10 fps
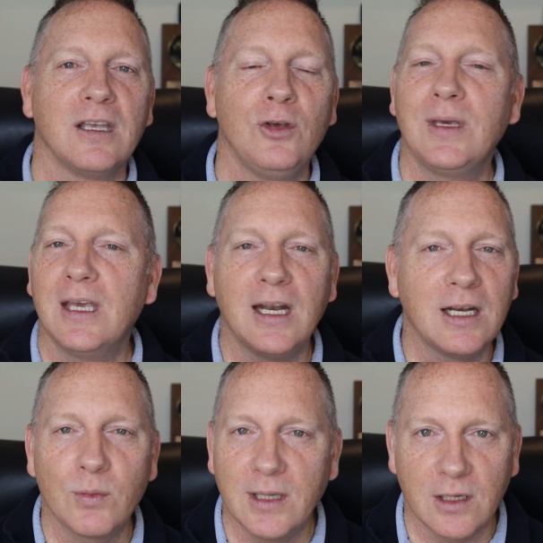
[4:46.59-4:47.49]
you can get
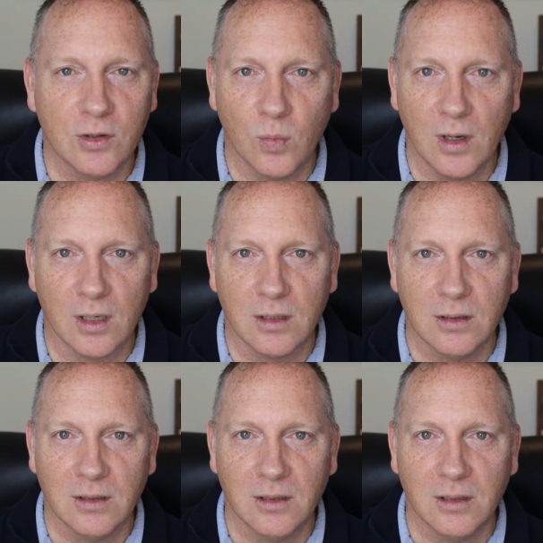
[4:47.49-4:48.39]
any rate that you want.
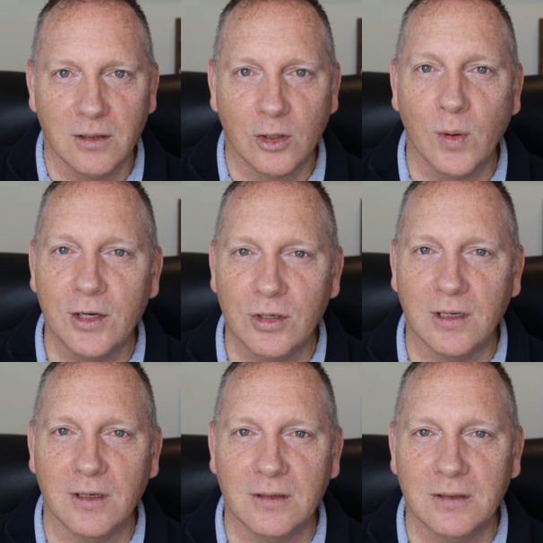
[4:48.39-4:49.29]
The question
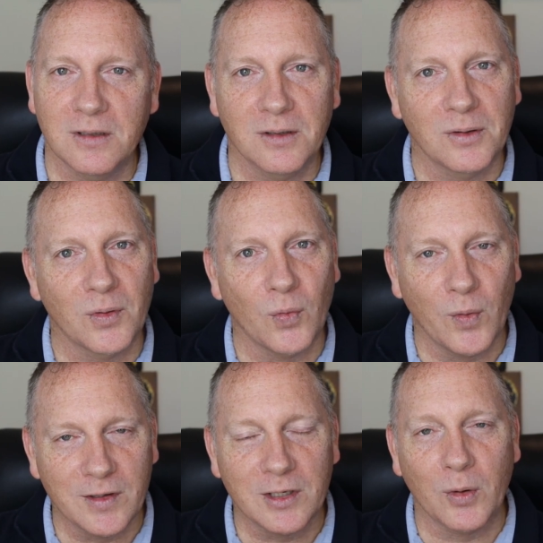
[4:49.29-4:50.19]
is,
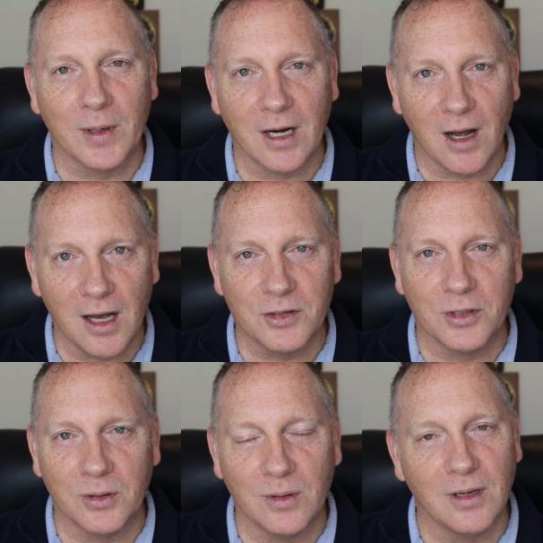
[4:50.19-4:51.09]
what is it going to cost
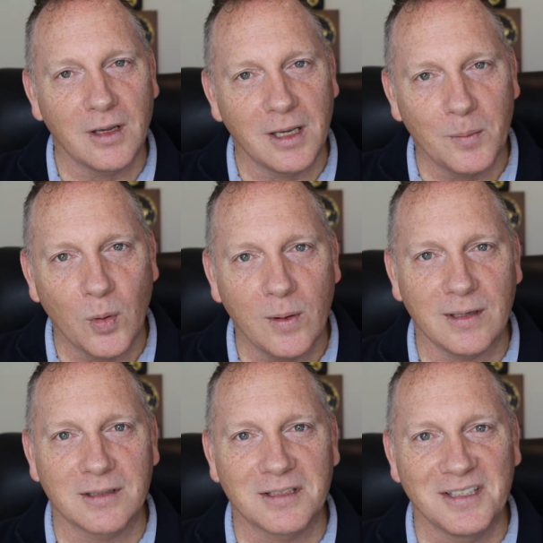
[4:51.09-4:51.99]
you in
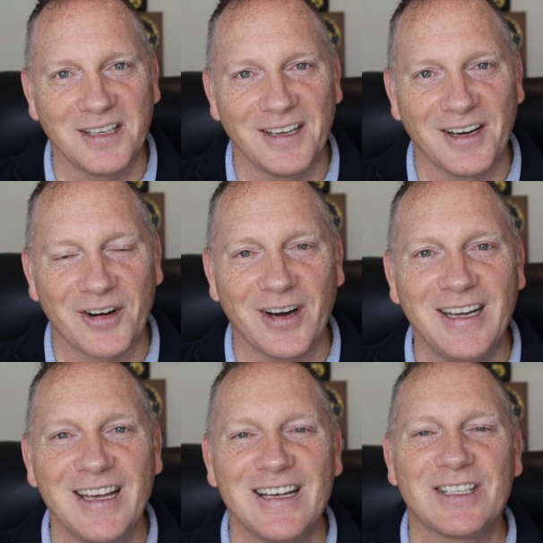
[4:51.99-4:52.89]
points? All
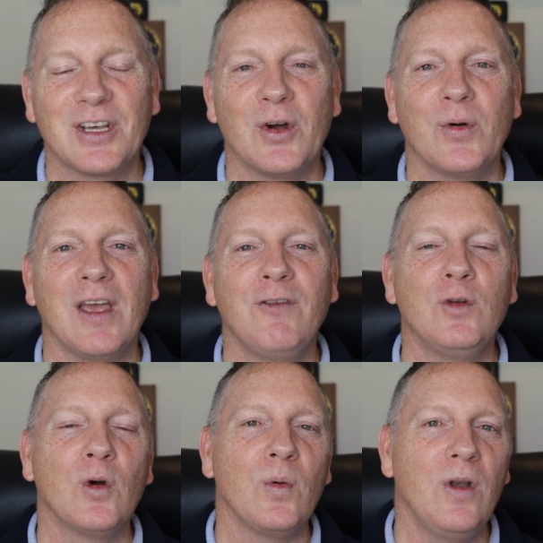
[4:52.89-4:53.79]
right. So if you
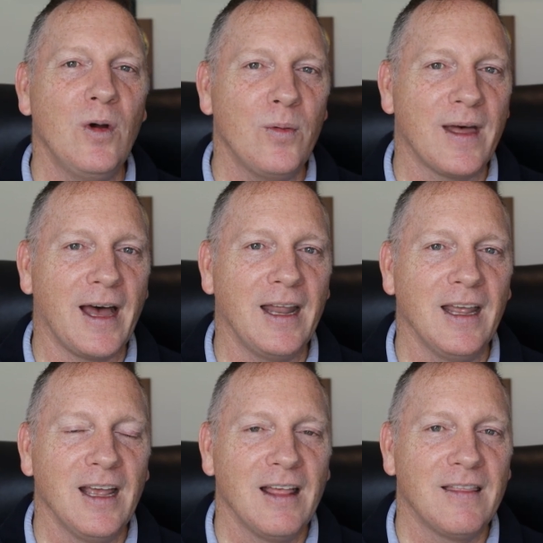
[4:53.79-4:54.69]
don't know that,
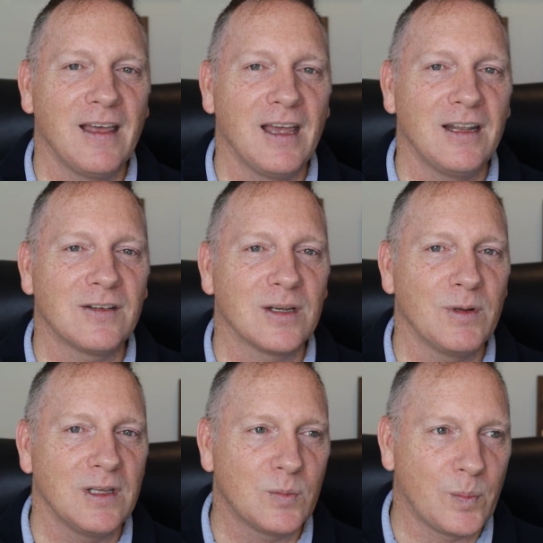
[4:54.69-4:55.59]
then some
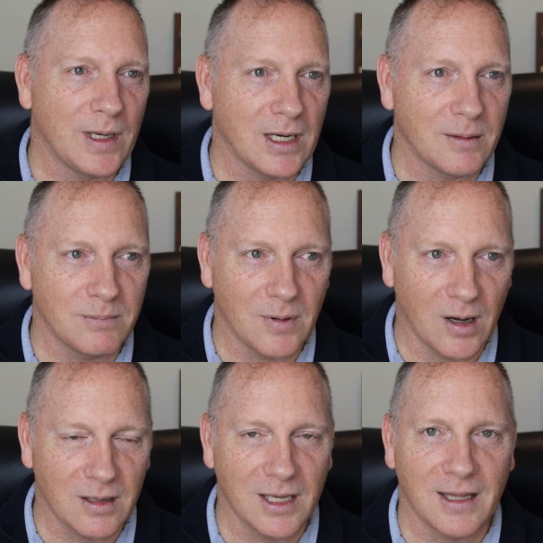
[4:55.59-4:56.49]
of these big
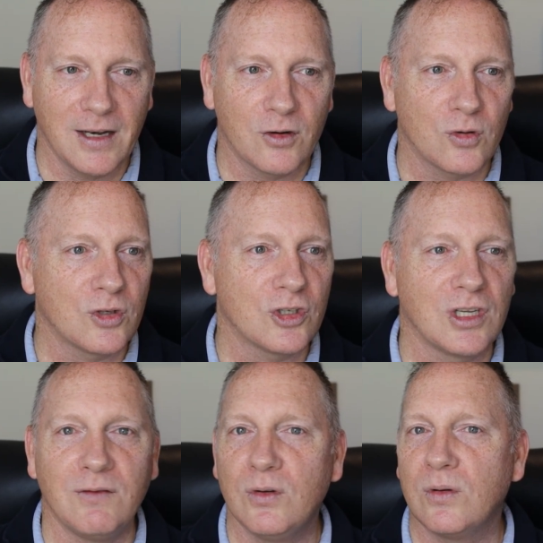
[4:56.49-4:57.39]
online lenders will just
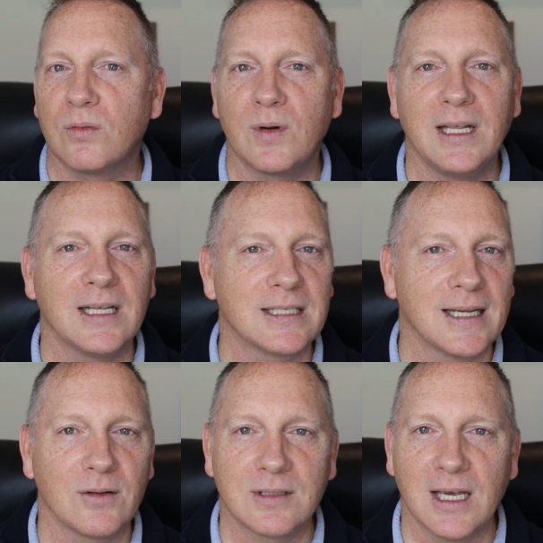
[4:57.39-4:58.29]
give you a rate that
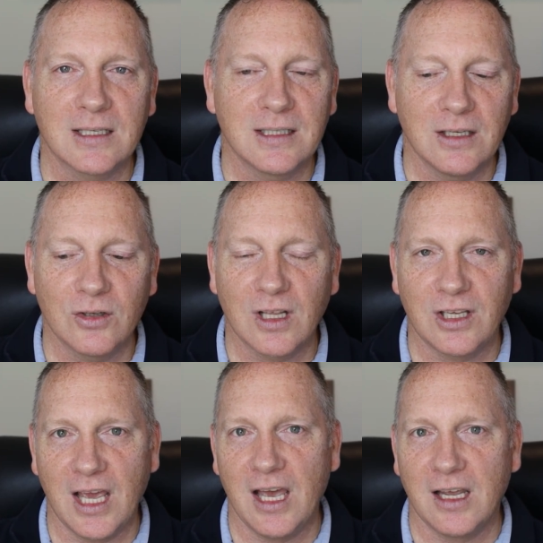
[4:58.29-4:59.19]
sounds sexy and you're
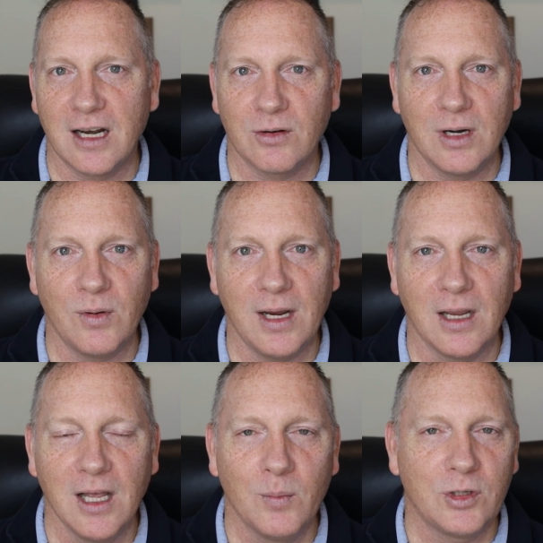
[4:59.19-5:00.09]
like, yeah, I got a great
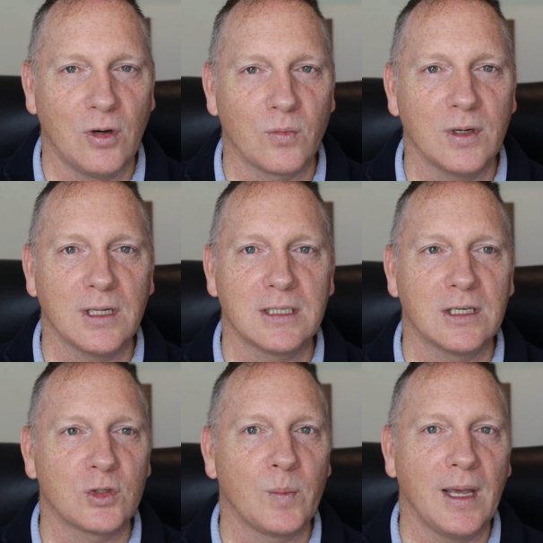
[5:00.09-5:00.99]
rate. But you don't realize
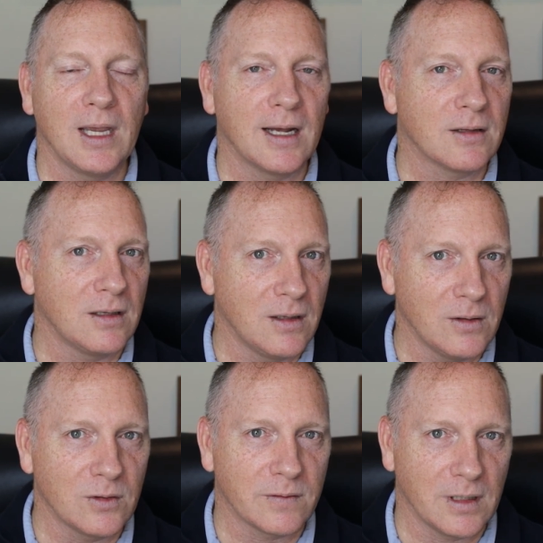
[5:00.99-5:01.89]
that you're paying out the
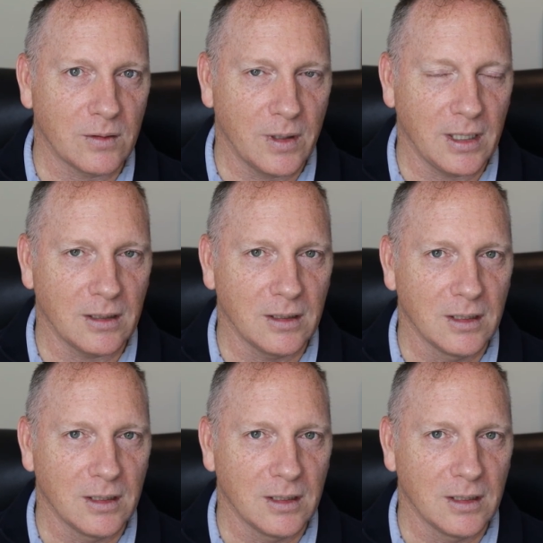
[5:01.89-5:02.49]
nose for that rate